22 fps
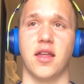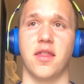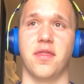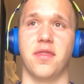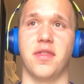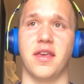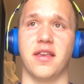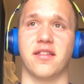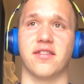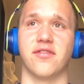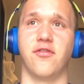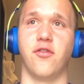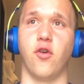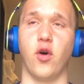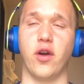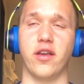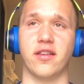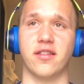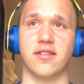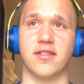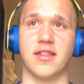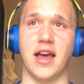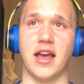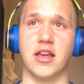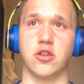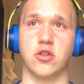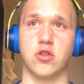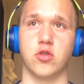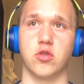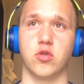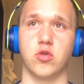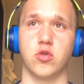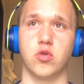this voice that
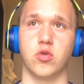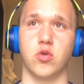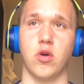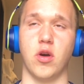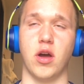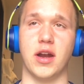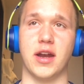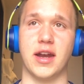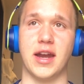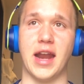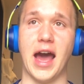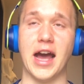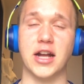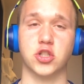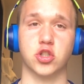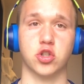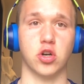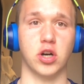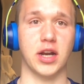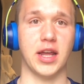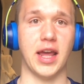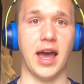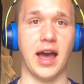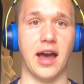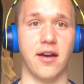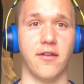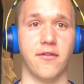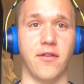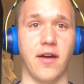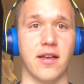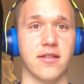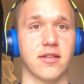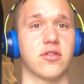you naturally
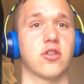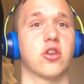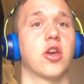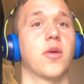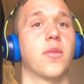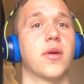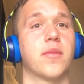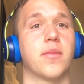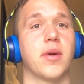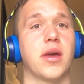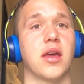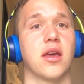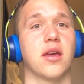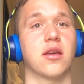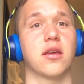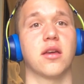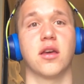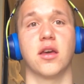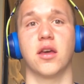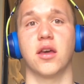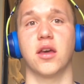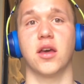have as a human being